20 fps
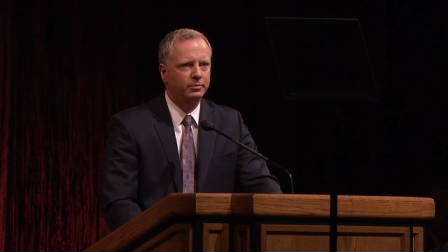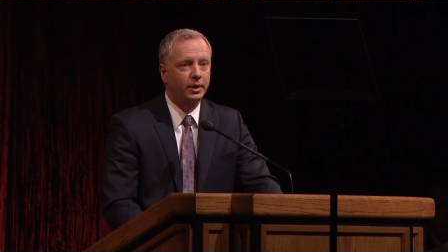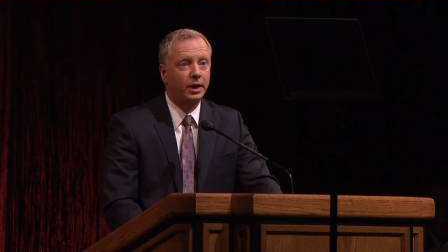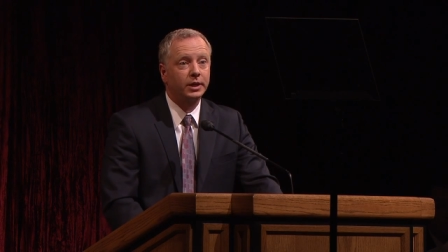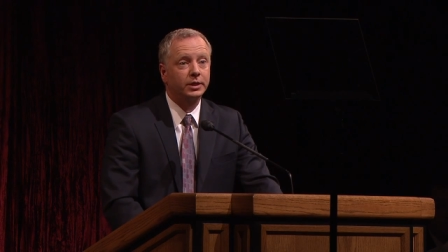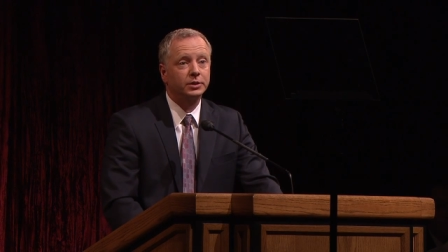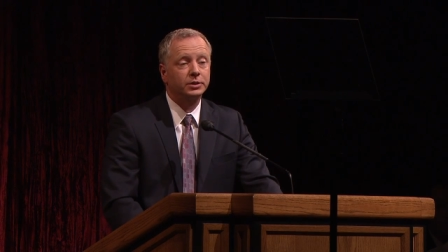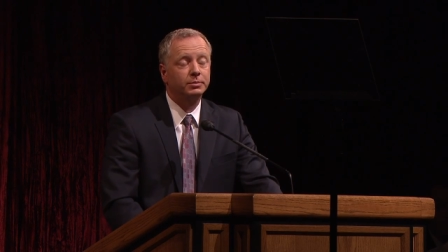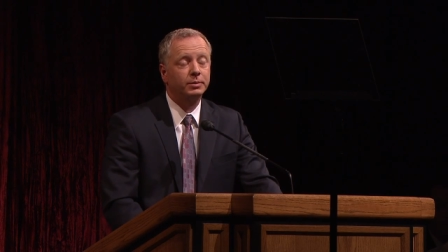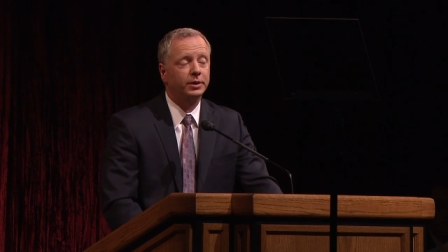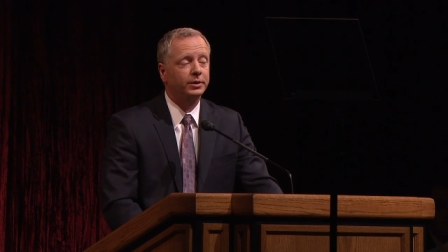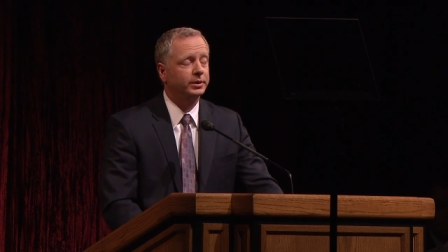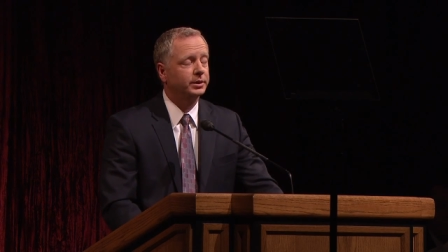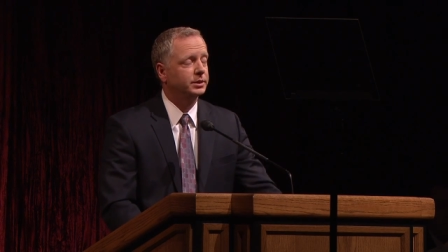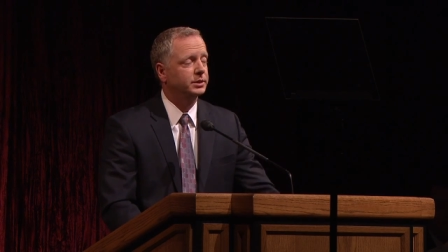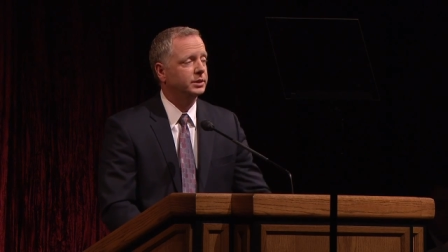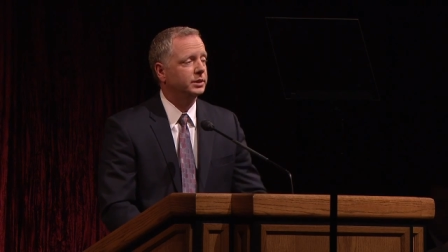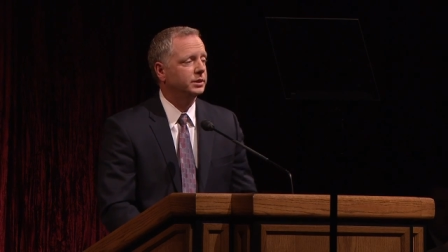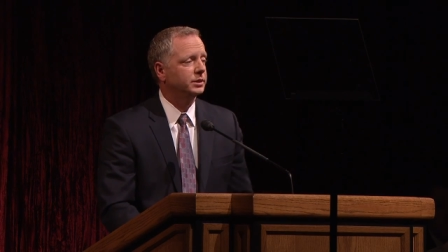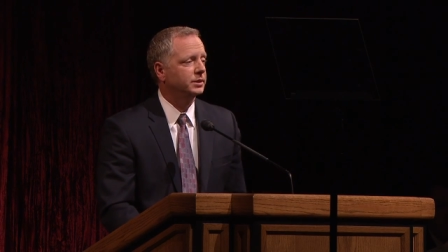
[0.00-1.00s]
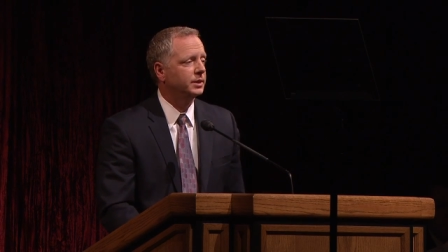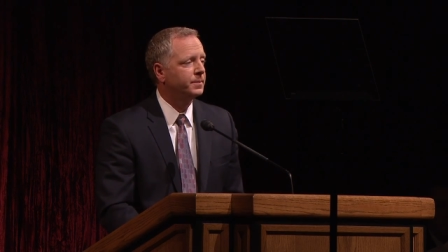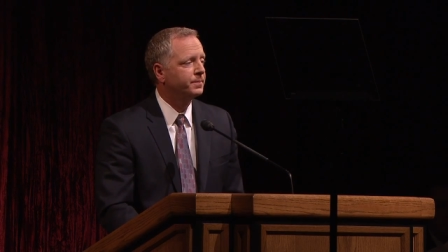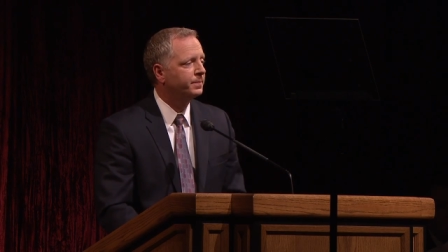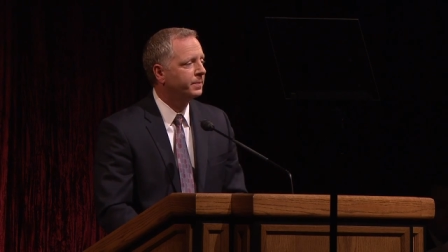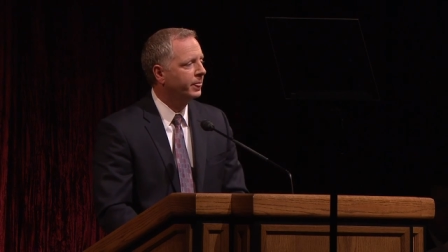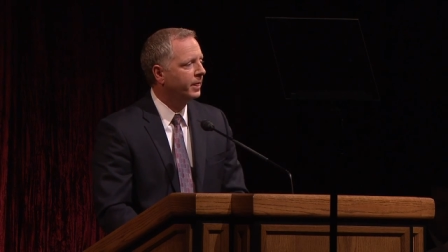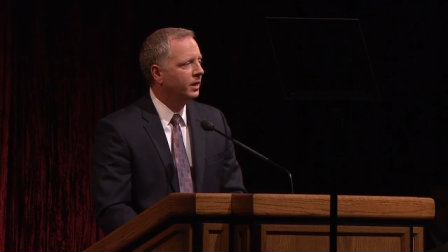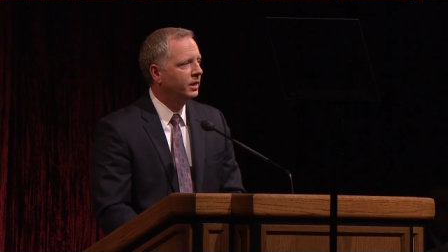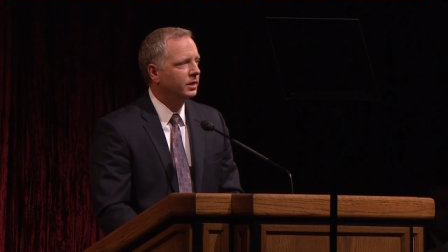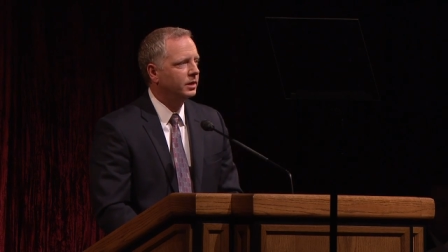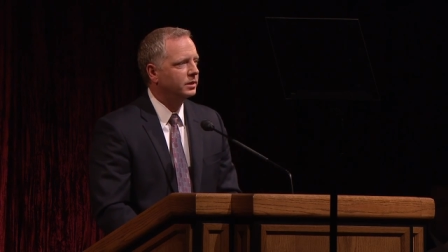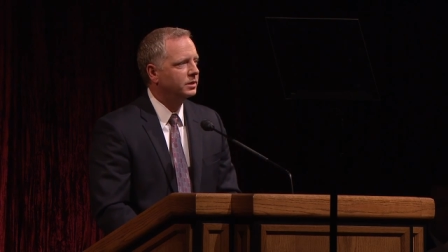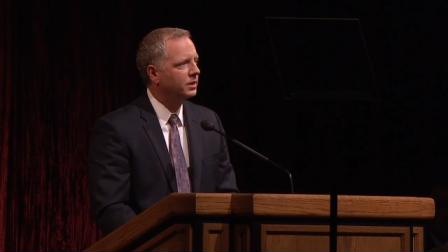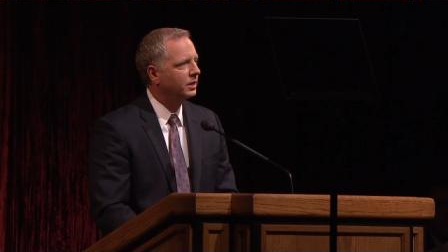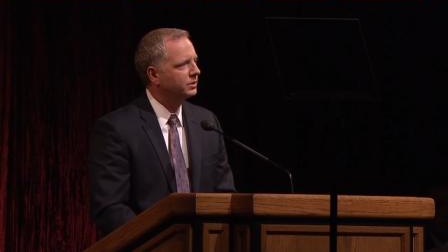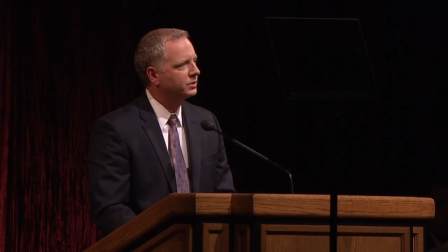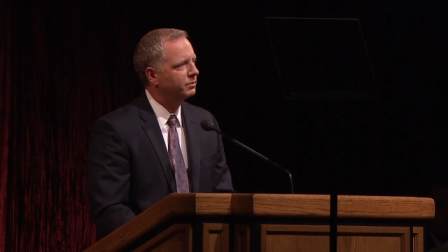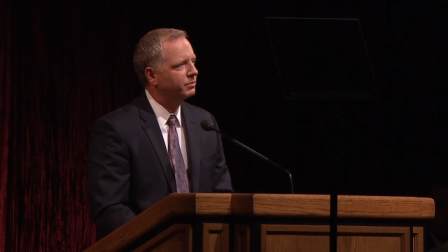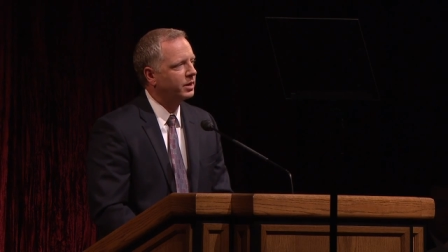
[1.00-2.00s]
My experience is it
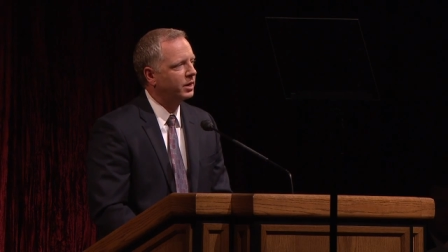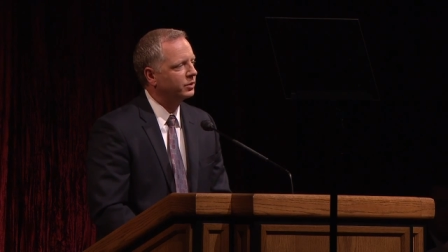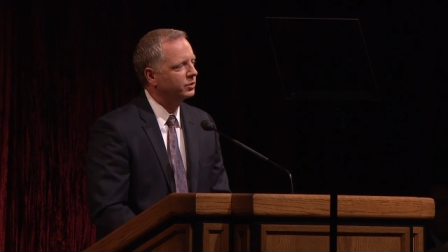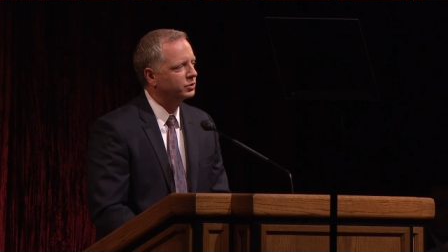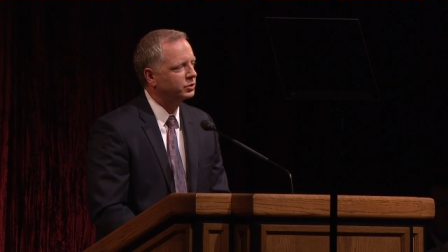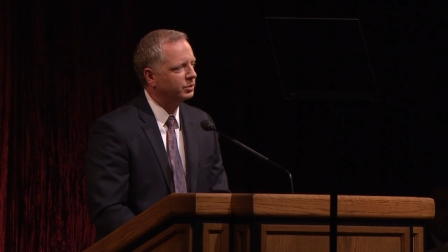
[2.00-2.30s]
doesn't matter